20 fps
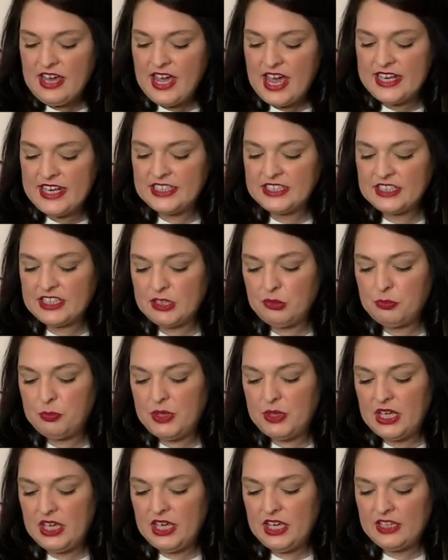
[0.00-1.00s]
And it's gonna
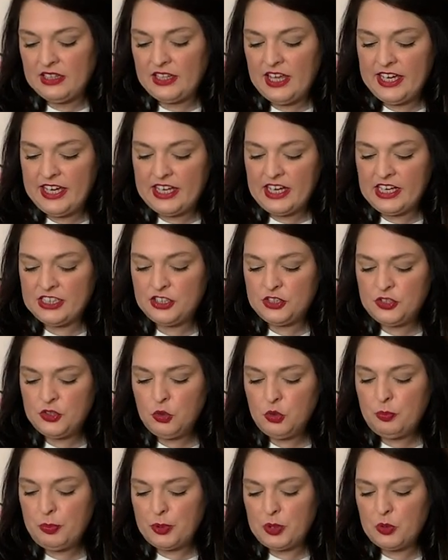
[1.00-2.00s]
be like a
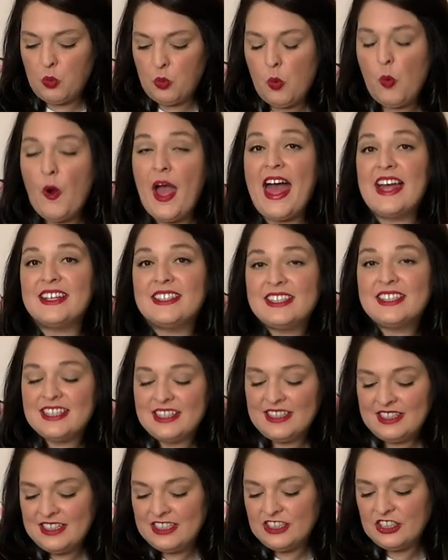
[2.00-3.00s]
super wet
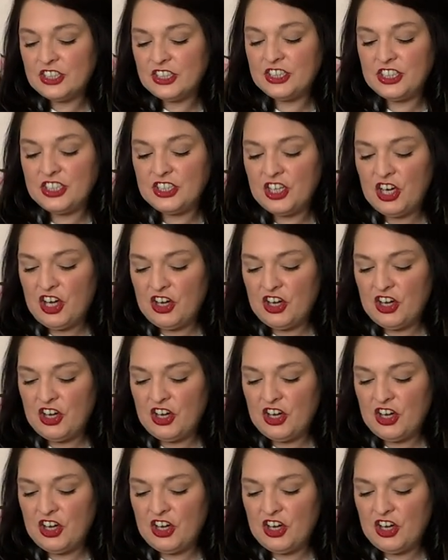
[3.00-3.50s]
cookie. Can I